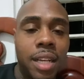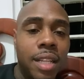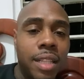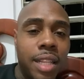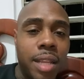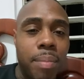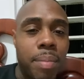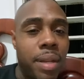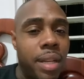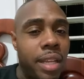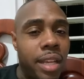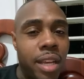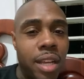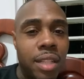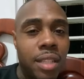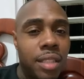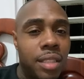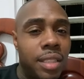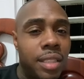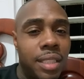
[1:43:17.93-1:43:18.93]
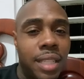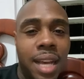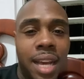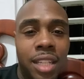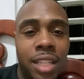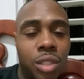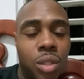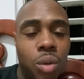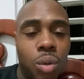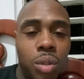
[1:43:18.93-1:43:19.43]
They've been together since high
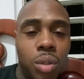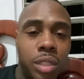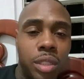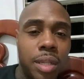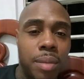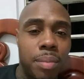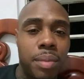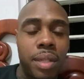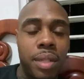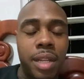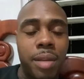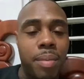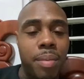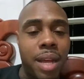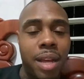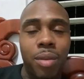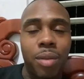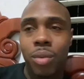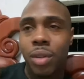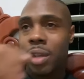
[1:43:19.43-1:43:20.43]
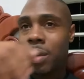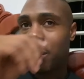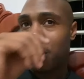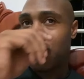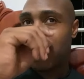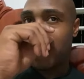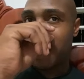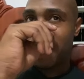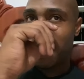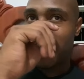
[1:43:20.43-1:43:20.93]
school or something. They
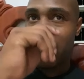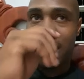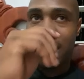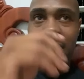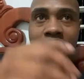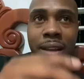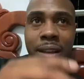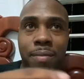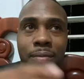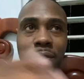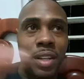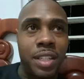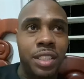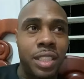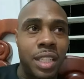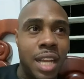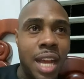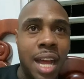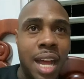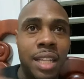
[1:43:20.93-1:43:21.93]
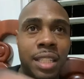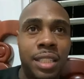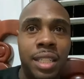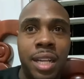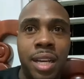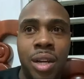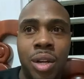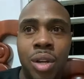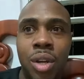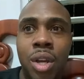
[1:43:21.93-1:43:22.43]
like finishing college
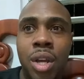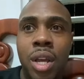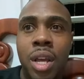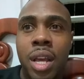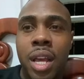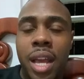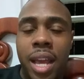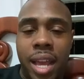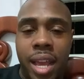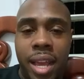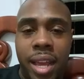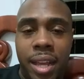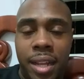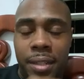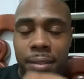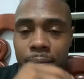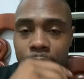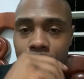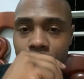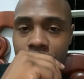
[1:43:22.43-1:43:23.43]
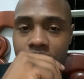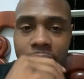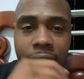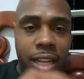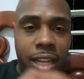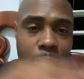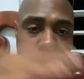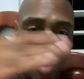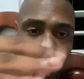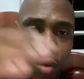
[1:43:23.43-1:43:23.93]
now, and
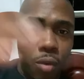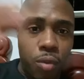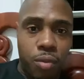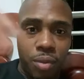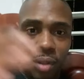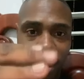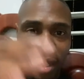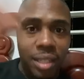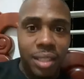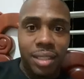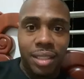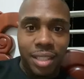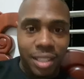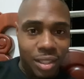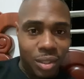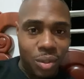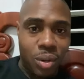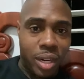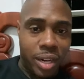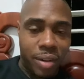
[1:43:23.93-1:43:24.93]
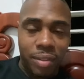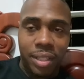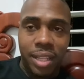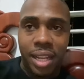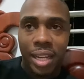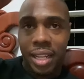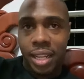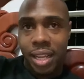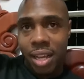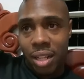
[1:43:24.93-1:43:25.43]
they both and they doing everything
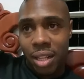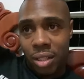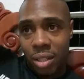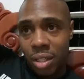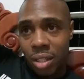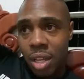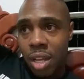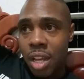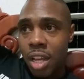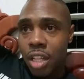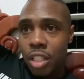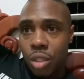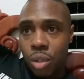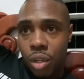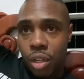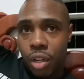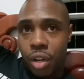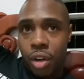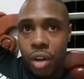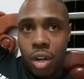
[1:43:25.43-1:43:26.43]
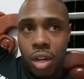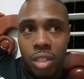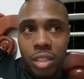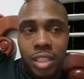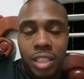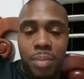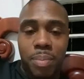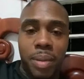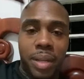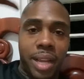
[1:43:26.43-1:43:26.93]
together. So the girl
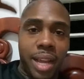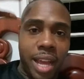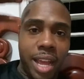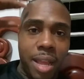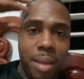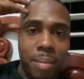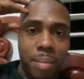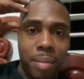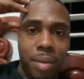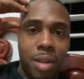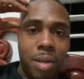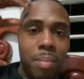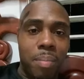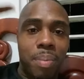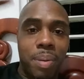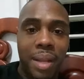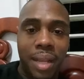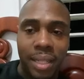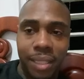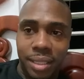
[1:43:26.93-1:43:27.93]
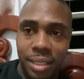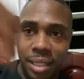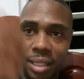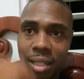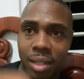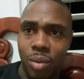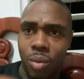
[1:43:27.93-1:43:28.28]
just became complacent.